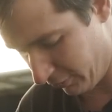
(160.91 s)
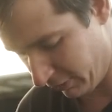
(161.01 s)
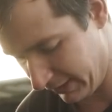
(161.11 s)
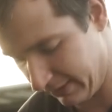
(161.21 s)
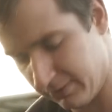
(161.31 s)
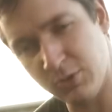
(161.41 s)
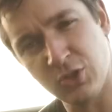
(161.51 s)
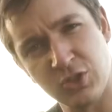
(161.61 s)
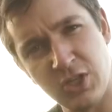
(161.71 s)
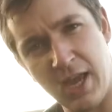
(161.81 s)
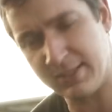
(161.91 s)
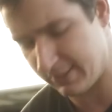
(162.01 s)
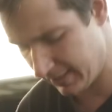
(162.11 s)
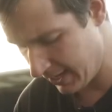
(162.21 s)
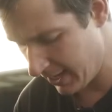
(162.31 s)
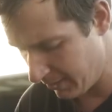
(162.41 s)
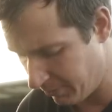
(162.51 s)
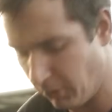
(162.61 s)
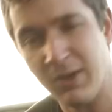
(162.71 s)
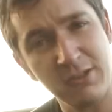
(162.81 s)
to release them just yet.
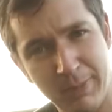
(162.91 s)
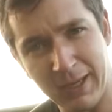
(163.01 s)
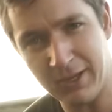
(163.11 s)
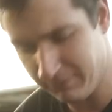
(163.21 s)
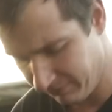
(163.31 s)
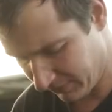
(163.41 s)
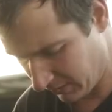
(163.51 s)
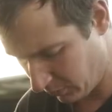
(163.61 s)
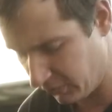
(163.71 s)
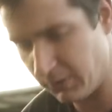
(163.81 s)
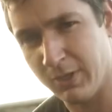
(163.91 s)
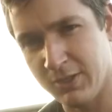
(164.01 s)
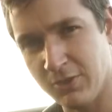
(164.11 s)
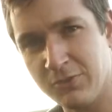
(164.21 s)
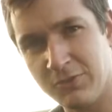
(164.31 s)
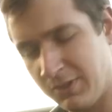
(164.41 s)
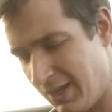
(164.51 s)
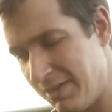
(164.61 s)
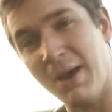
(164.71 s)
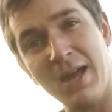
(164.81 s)
But it's bigger. We'll see what it does.
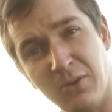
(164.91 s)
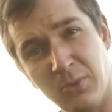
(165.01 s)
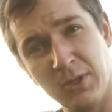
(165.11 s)
It might not